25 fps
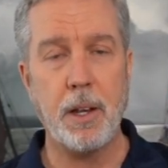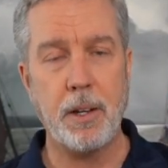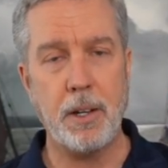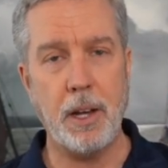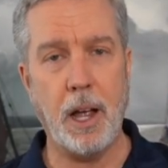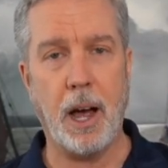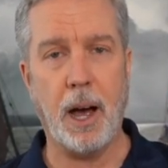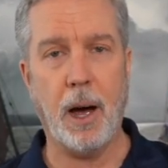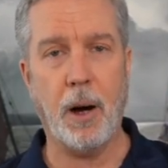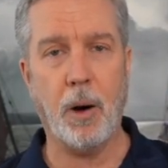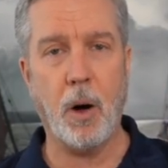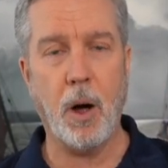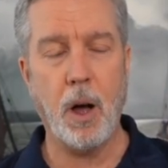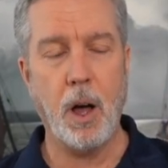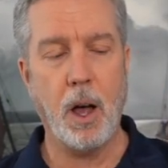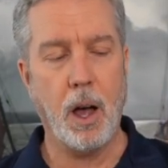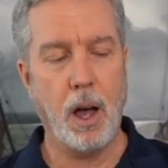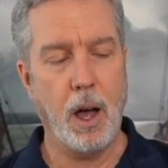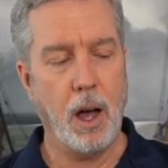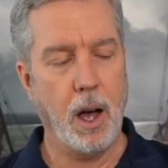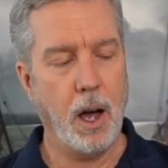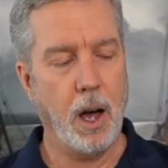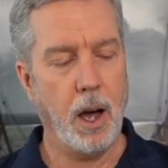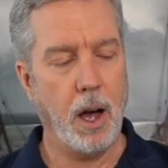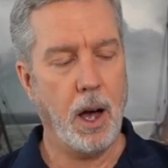Now,
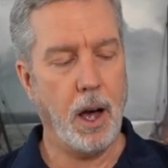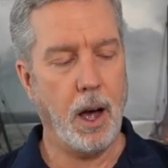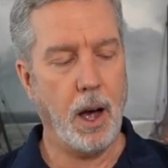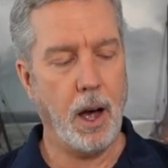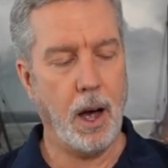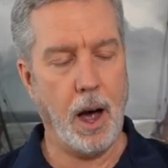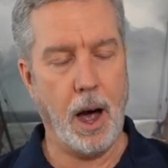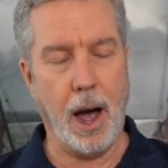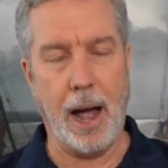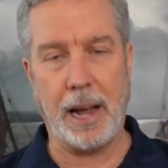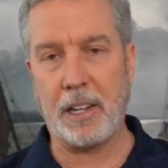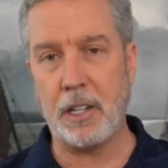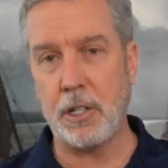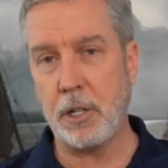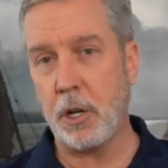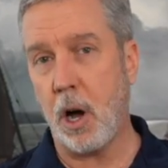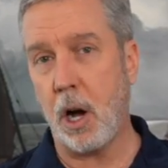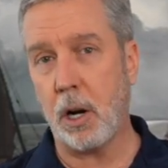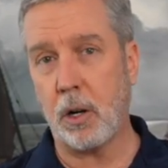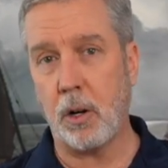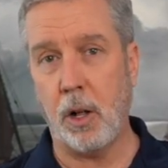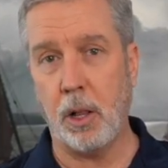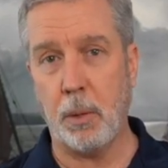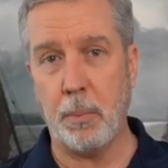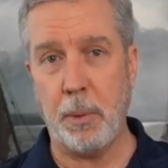I can
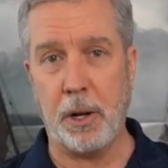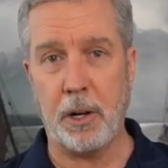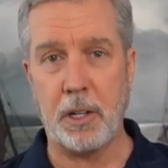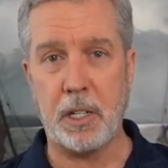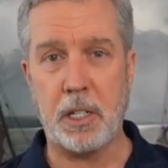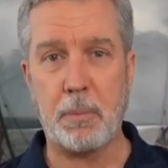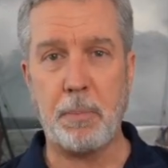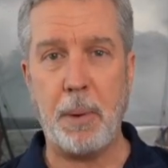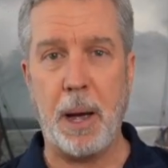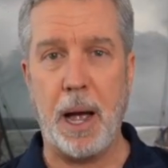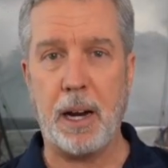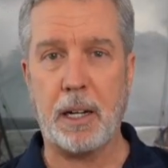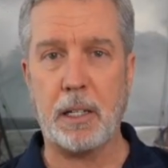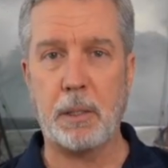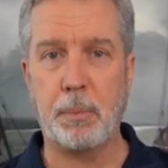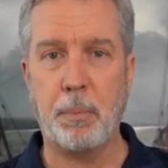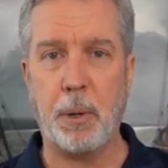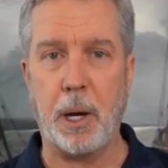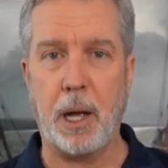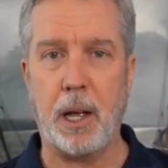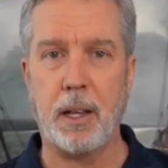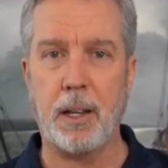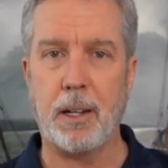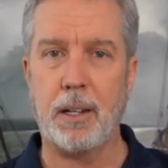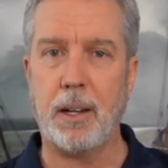talk all about its specs,
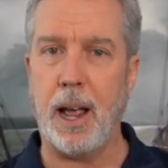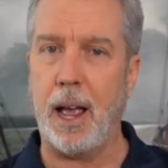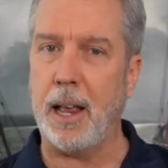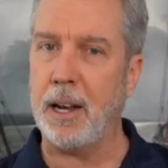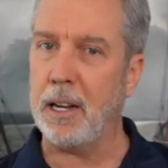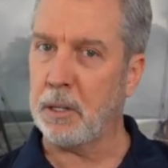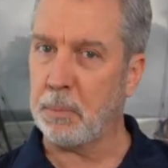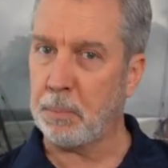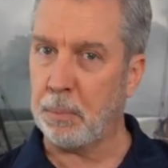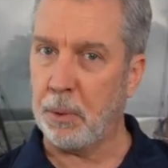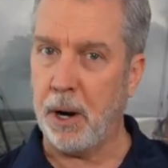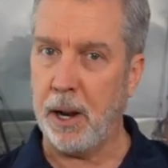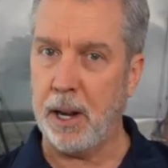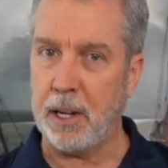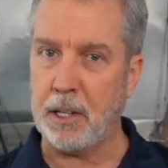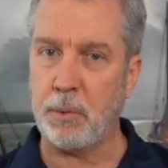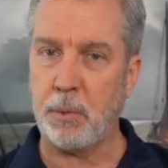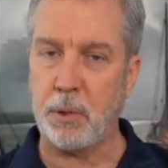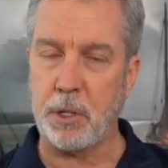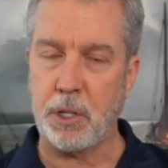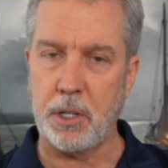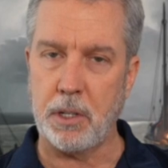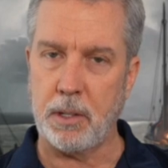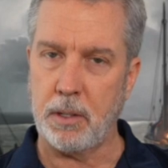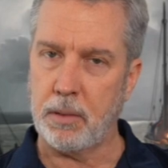but and its price,
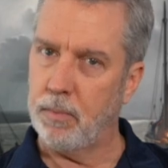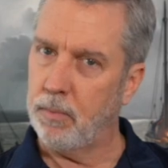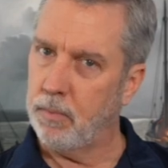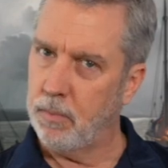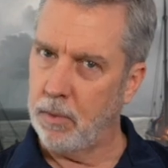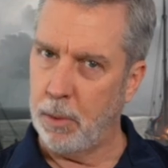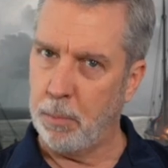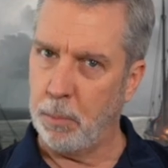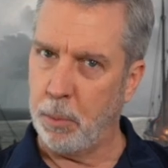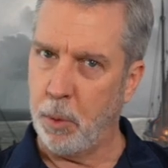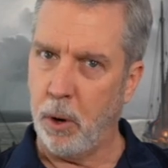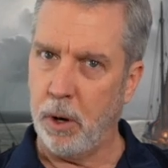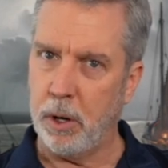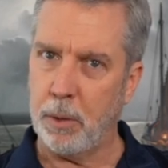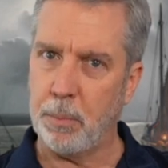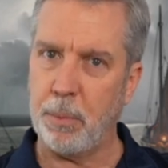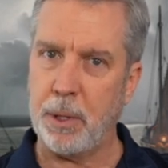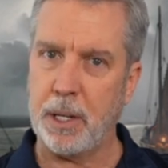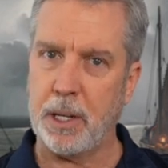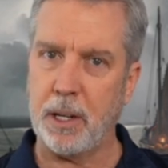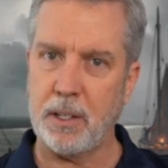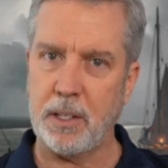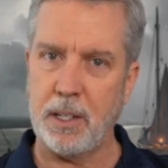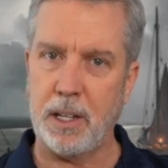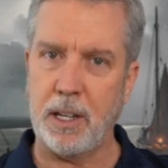which is important
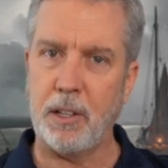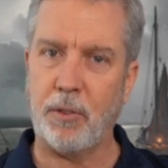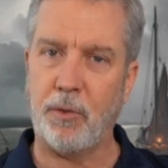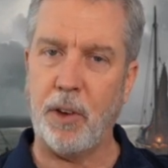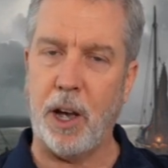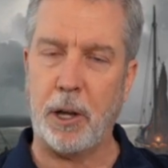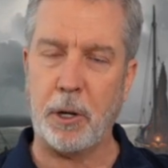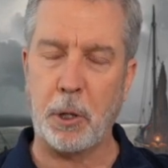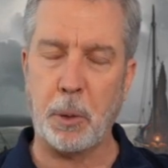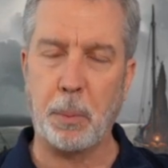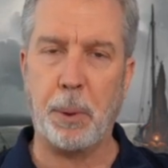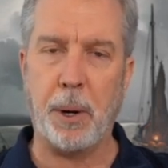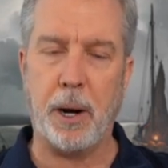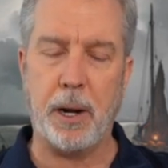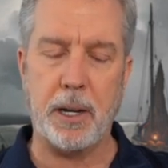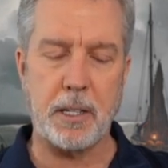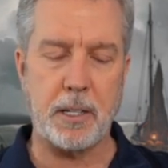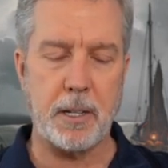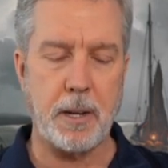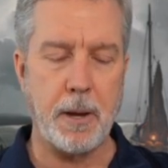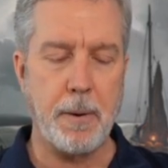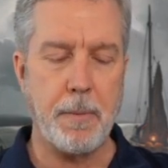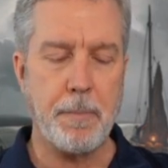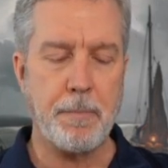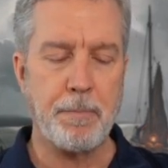because it is value
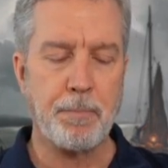priced.